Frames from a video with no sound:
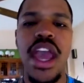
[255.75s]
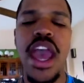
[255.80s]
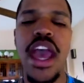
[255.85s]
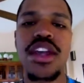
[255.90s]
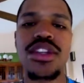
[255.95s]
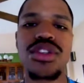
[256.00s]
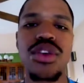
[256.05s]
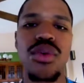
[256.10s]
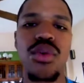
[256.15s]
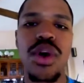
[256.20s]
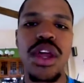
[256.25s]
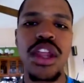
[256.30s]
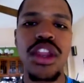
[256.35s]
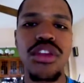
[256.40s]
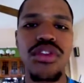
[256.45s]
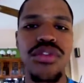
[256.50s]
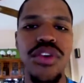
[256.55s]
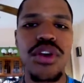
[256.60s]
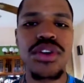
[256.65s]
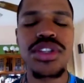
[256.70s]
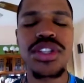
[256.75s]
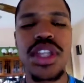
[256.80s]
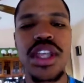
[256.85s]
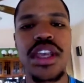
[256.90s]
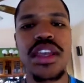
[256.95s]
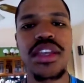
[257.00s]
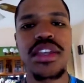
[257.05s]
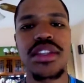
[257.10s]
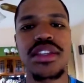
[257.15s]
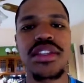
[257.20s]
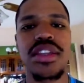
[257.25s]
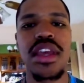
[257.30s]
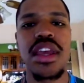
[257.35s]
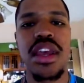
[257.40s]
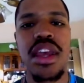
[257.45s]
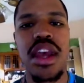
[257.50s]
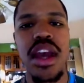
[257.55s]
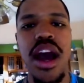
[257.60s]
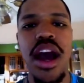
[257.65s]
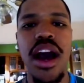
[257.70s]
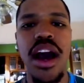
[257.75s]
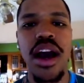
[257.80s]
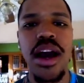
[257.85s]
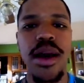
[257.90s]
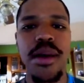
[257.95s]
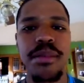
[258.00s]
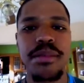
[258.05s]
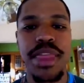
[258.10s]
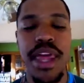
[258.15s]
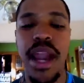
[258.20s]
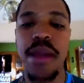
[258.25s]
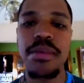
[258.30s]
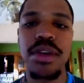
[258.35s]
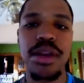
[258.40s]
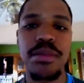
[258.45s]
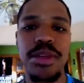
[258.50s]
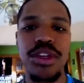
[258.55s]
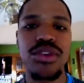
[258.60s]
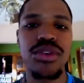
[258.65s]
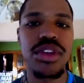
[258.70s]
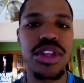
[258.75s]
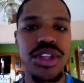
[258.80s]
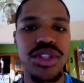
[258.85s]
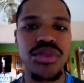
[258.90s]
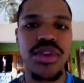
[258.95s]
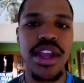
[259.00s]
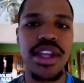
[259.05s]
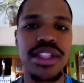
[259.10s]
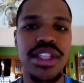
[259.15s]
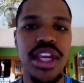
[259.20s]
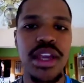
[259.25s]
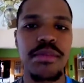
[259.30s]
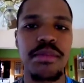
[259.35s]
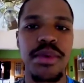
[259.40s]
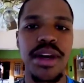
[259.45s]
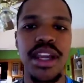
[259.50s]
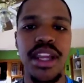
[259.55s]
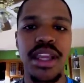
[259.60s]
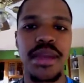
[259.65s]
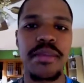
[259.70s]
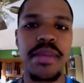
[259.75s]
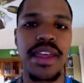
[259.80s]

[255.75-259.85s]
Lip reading: And so one of the first things that I'm going to be doing is raising up money.